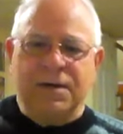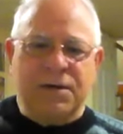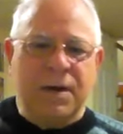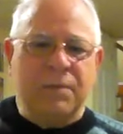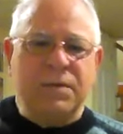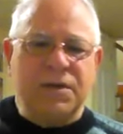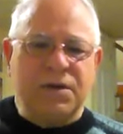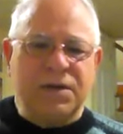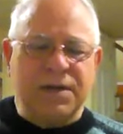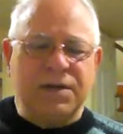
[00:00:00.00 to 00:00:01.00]
some
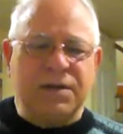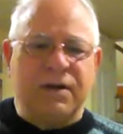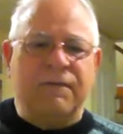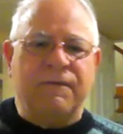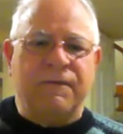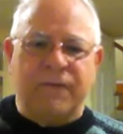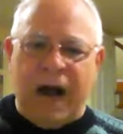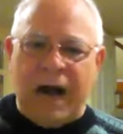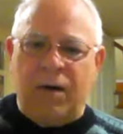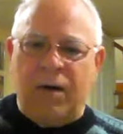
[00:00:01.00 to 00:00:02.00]
sense of
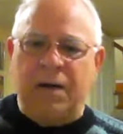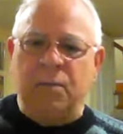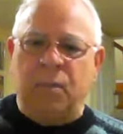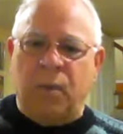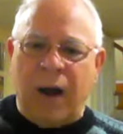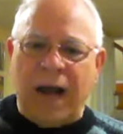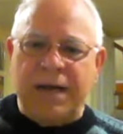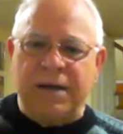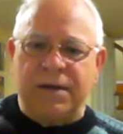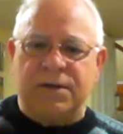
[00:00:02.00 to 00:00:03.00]
fire and
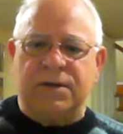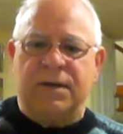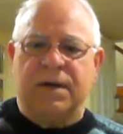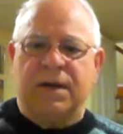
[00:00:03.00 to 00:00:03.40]
brightness